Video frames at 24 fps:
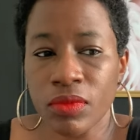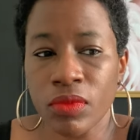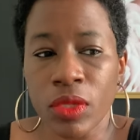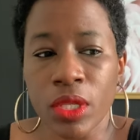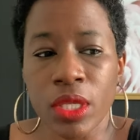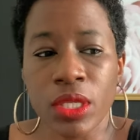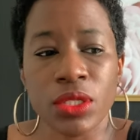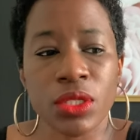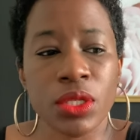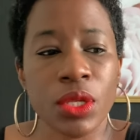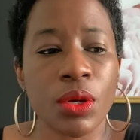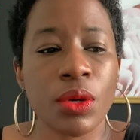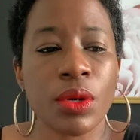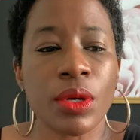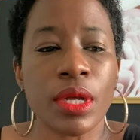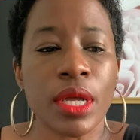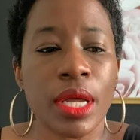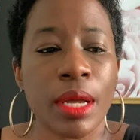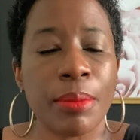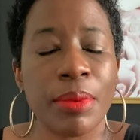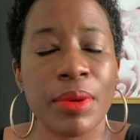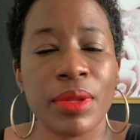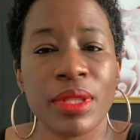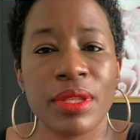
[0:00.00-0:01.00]
And so a
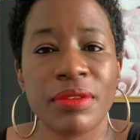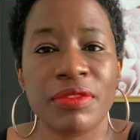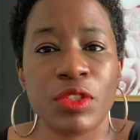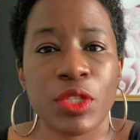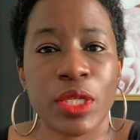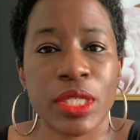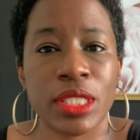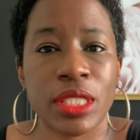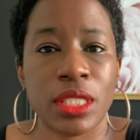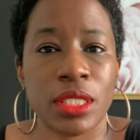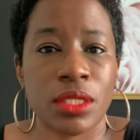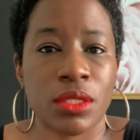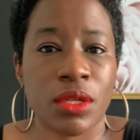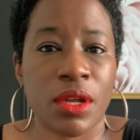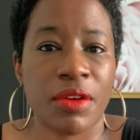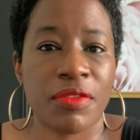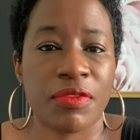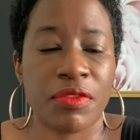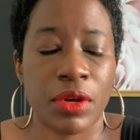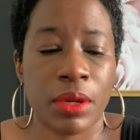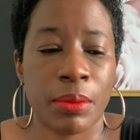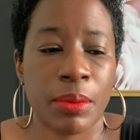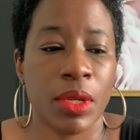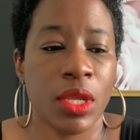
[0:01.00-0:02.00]
couple of dresses are
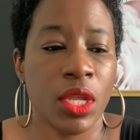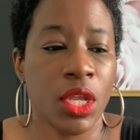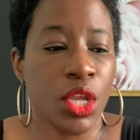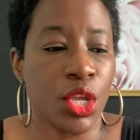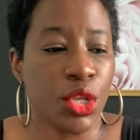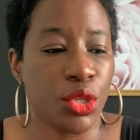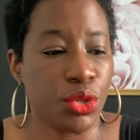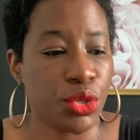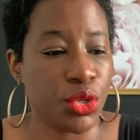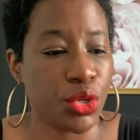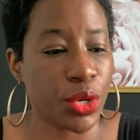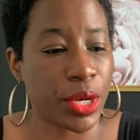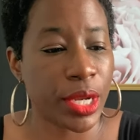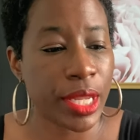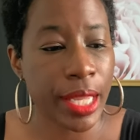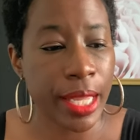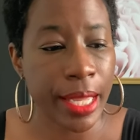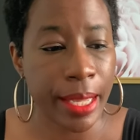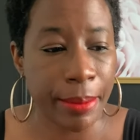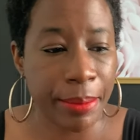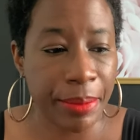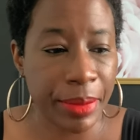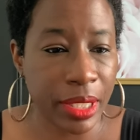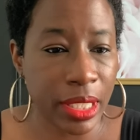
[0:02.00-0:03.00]
from New York &
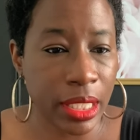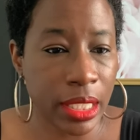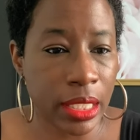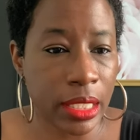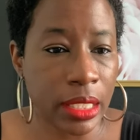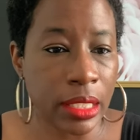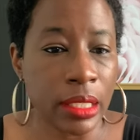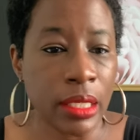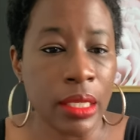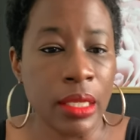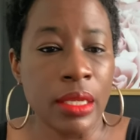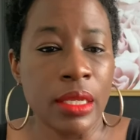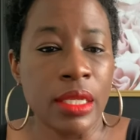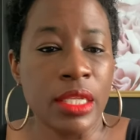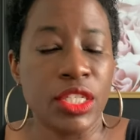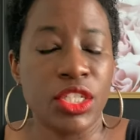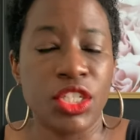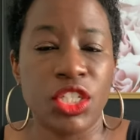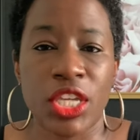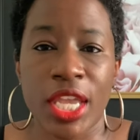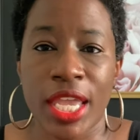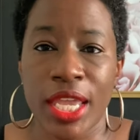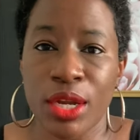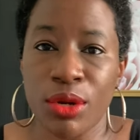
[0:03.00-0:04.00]
Company,
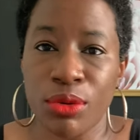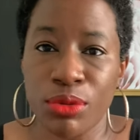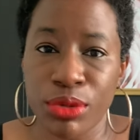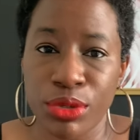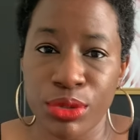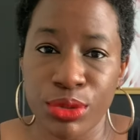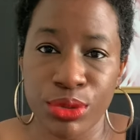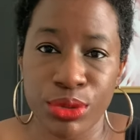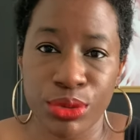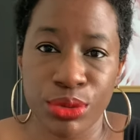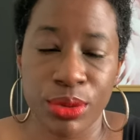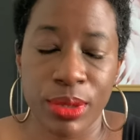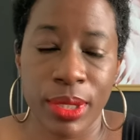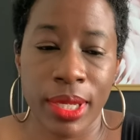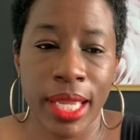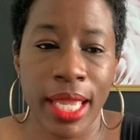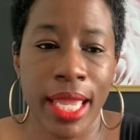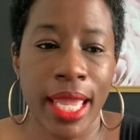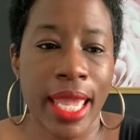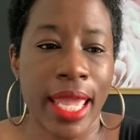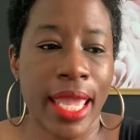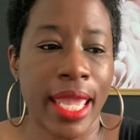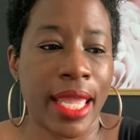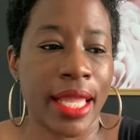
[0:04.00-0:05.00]
J. Crew,
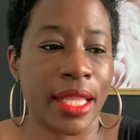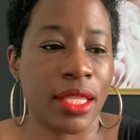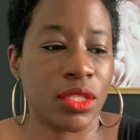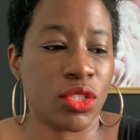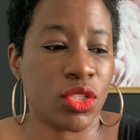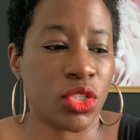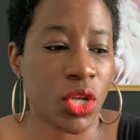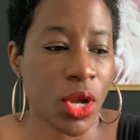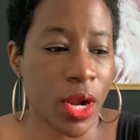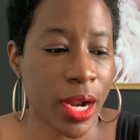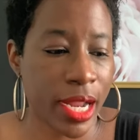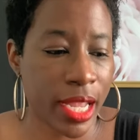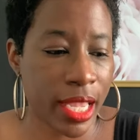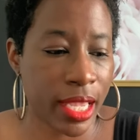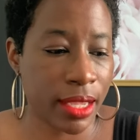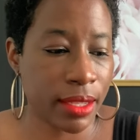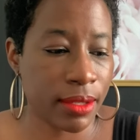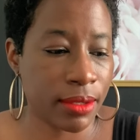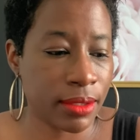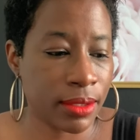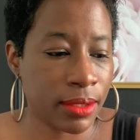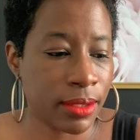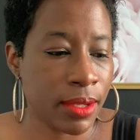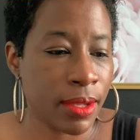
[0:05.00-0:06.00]
and Target.
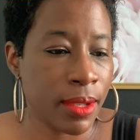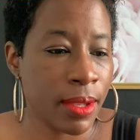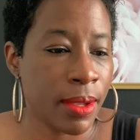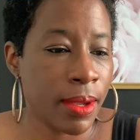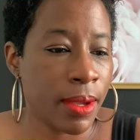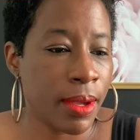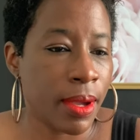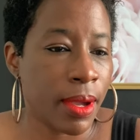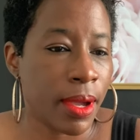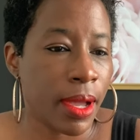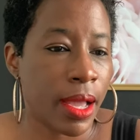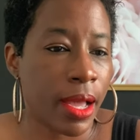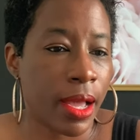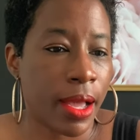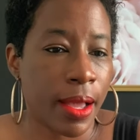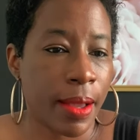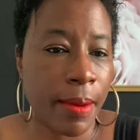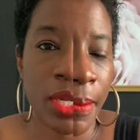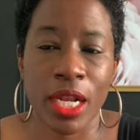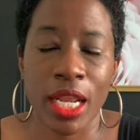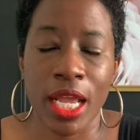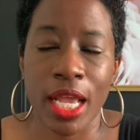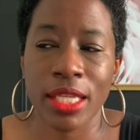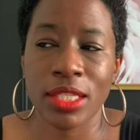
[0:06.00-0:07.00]

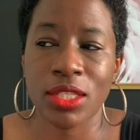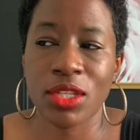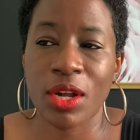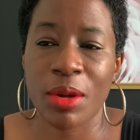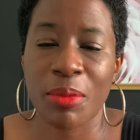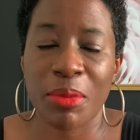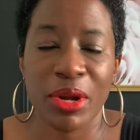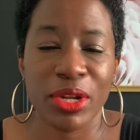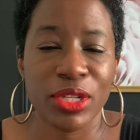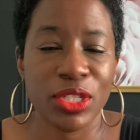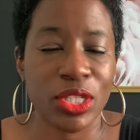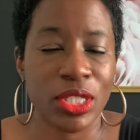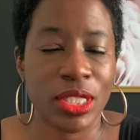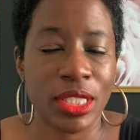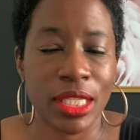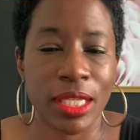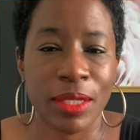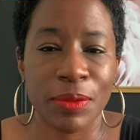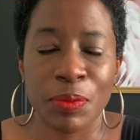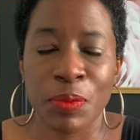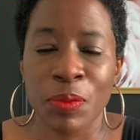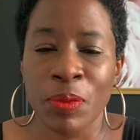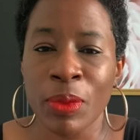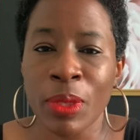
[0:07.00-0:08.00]
I started
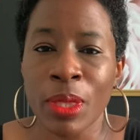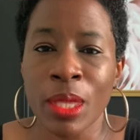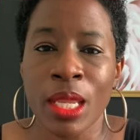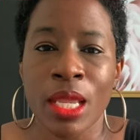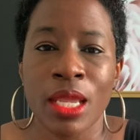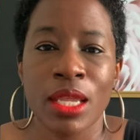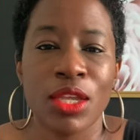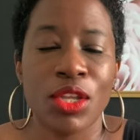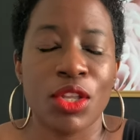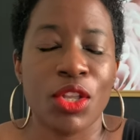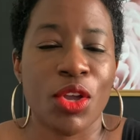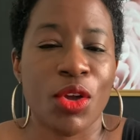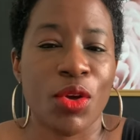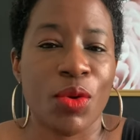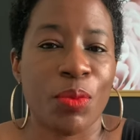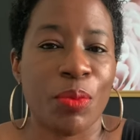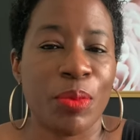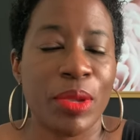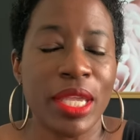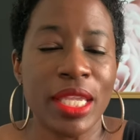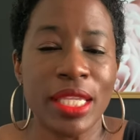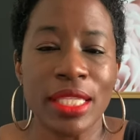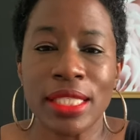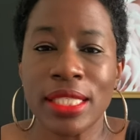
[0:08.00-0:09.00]
purchasing, you know,
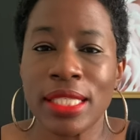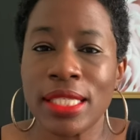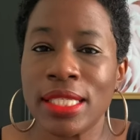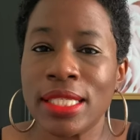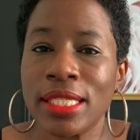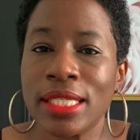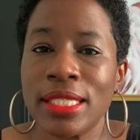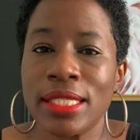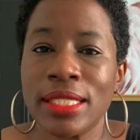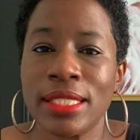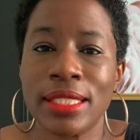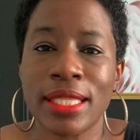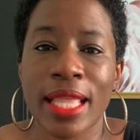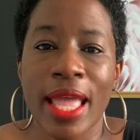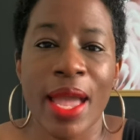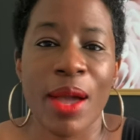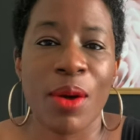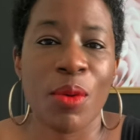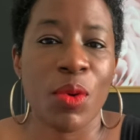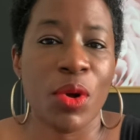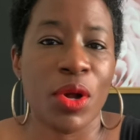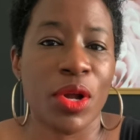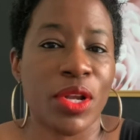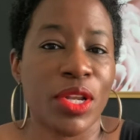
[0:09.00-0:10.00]
pieces
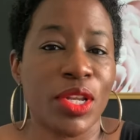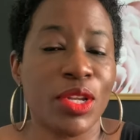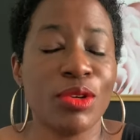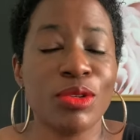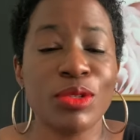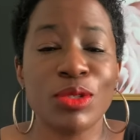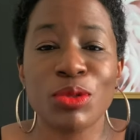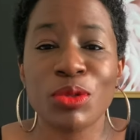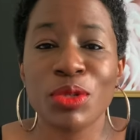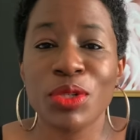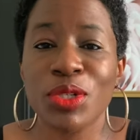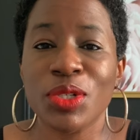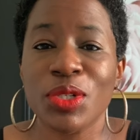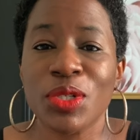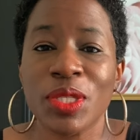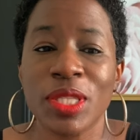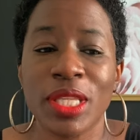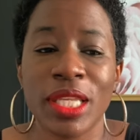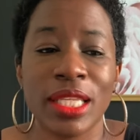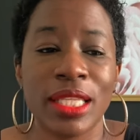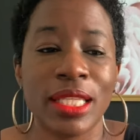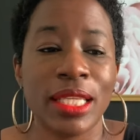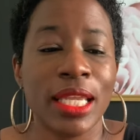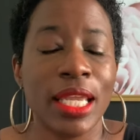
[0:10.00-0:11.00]
that were neutral
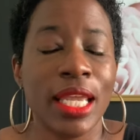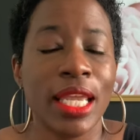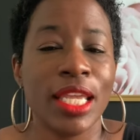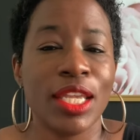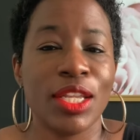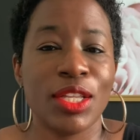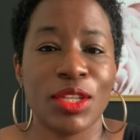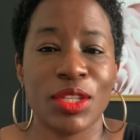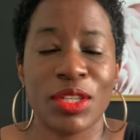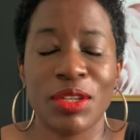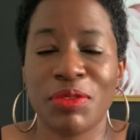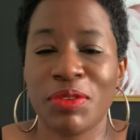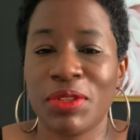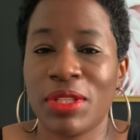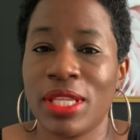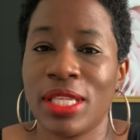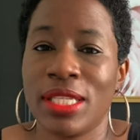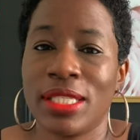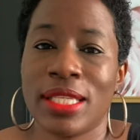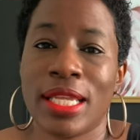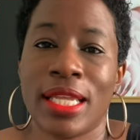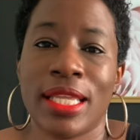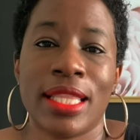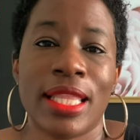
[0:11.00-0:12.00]
and, you know, different
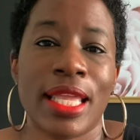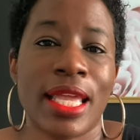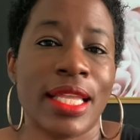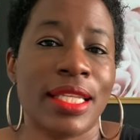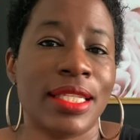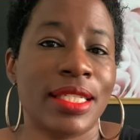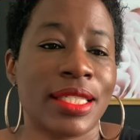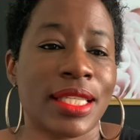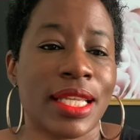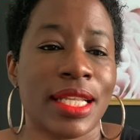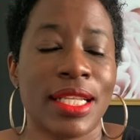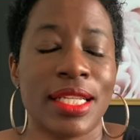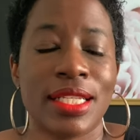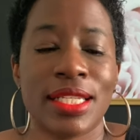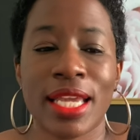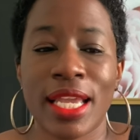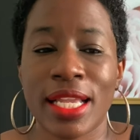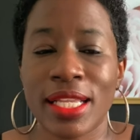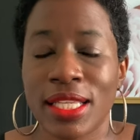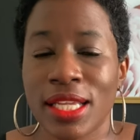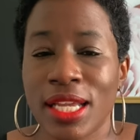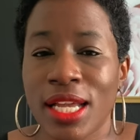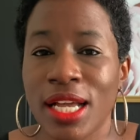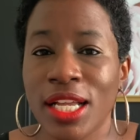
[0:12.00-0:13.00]
things like that. Just going to
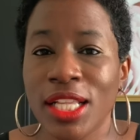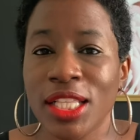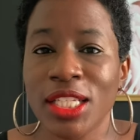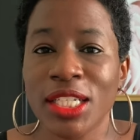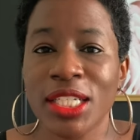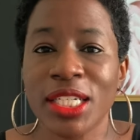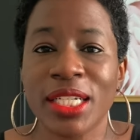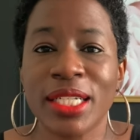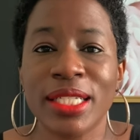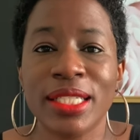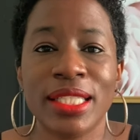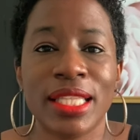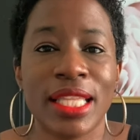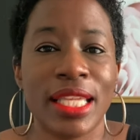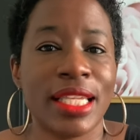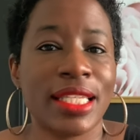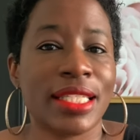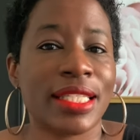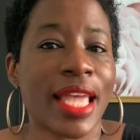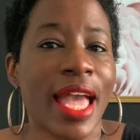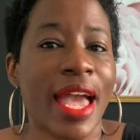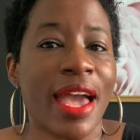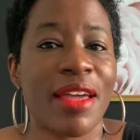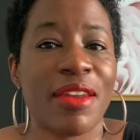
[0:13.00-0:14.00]
take the color and
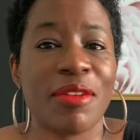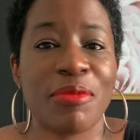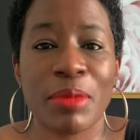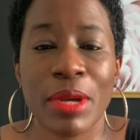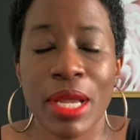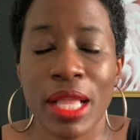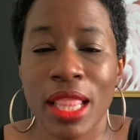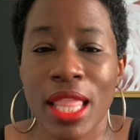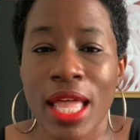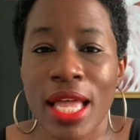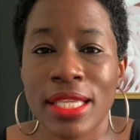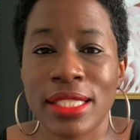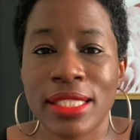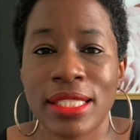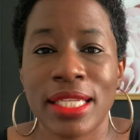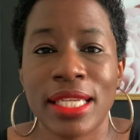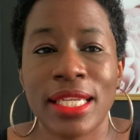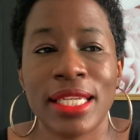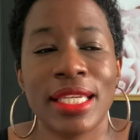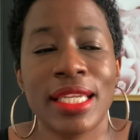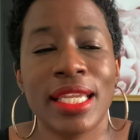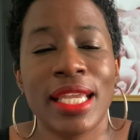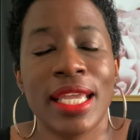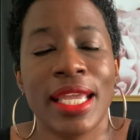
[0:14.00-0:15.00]
things out of my
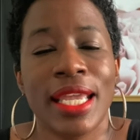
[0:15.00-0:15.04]
closet.